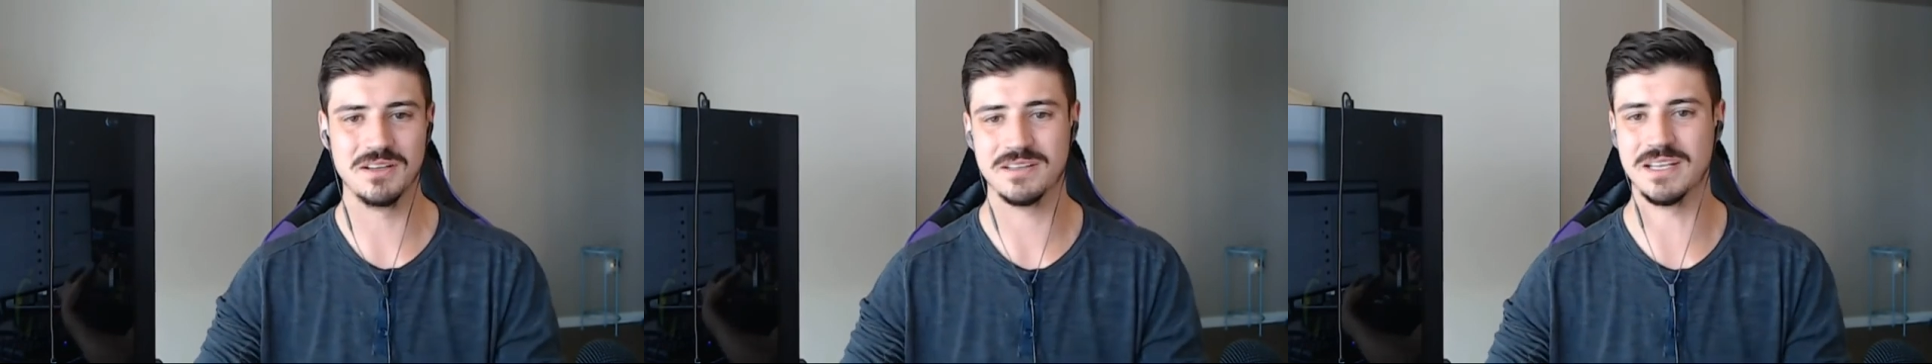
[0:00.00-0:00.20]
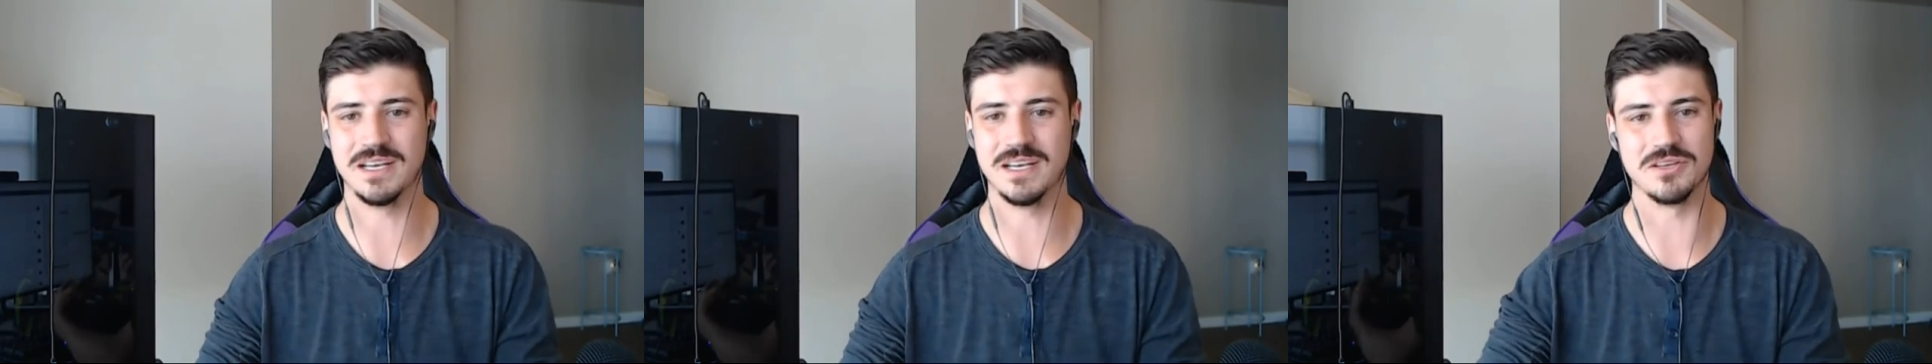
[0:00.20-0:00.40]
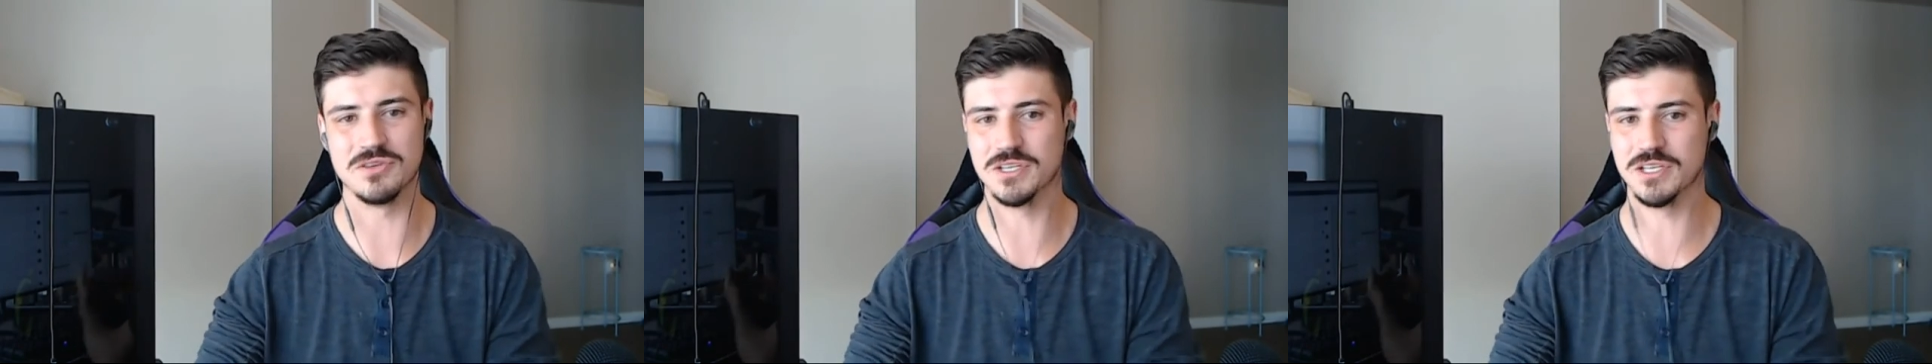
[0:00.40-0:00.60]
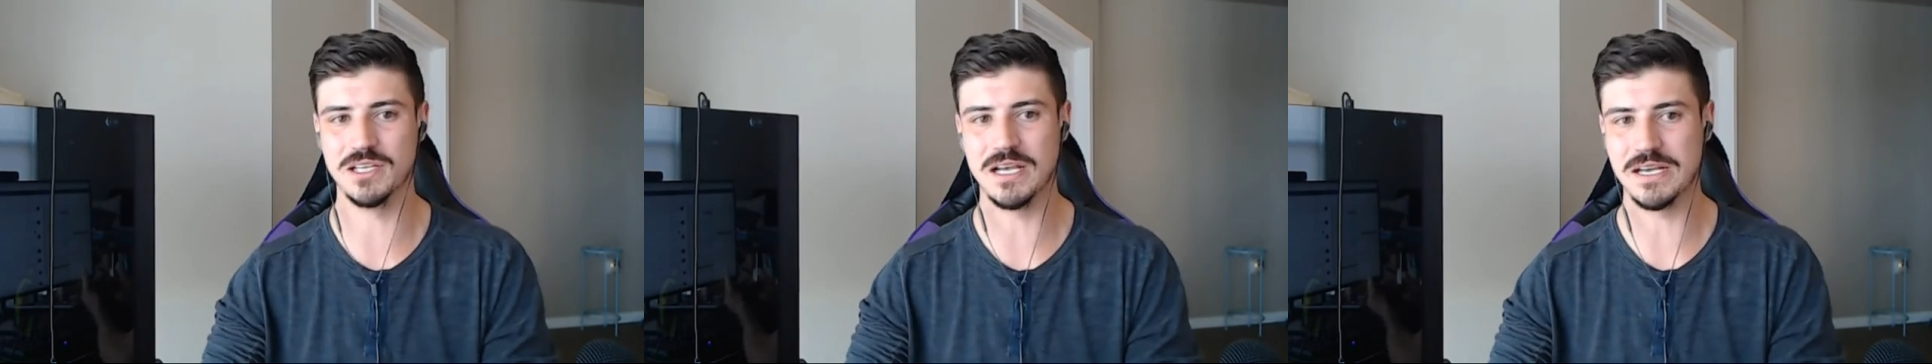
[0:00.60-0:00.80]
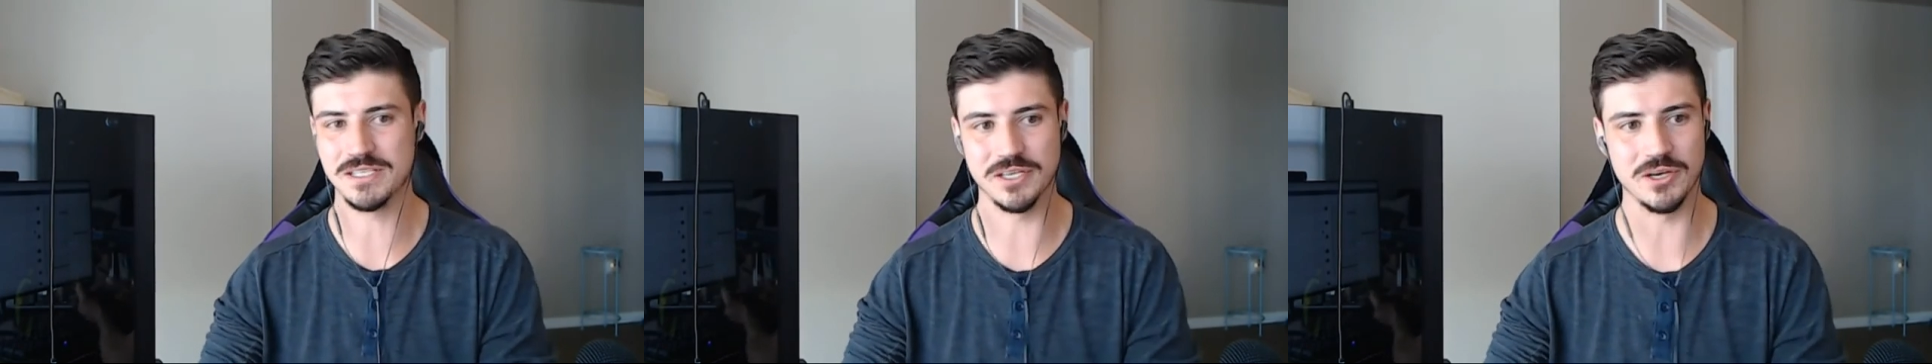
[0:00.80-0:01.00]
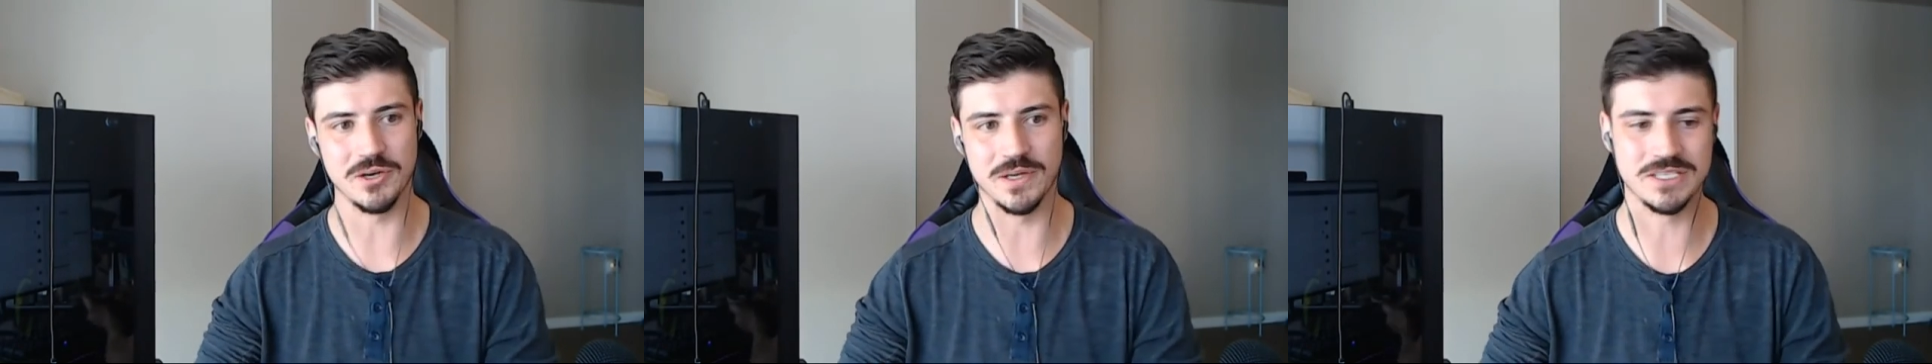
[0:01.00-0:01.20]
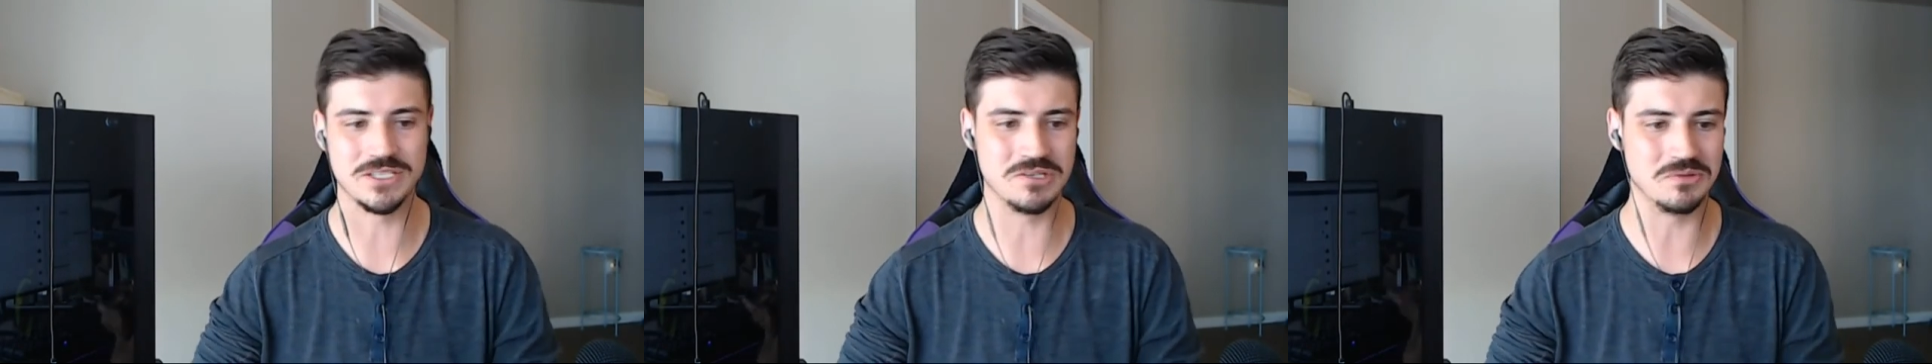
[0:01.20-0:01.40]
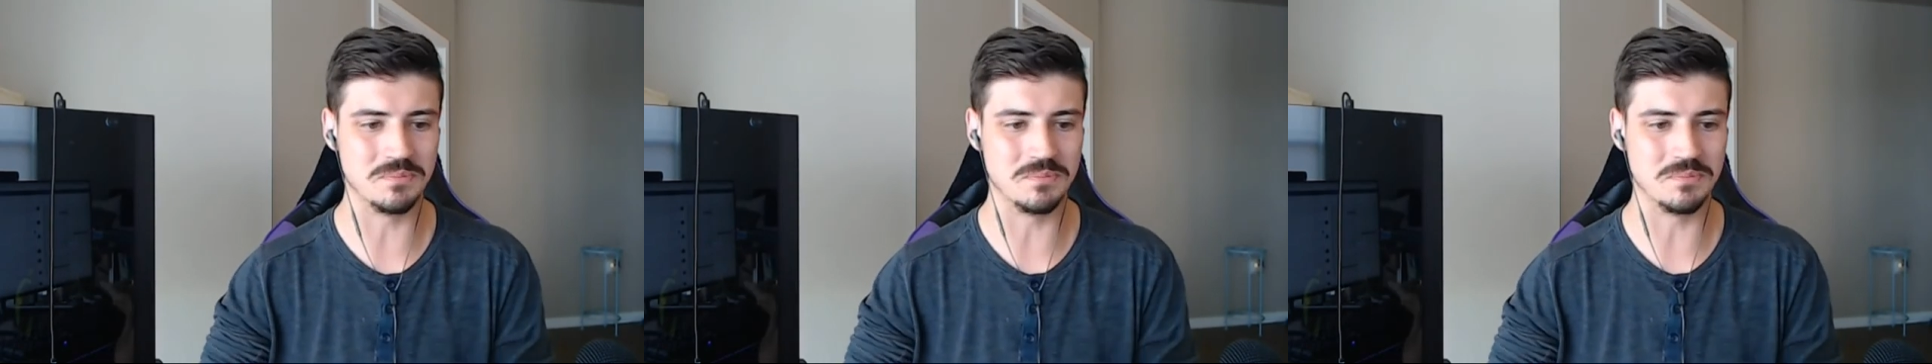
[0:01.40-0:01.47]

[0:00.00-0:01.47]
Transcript: than I usually like to go into,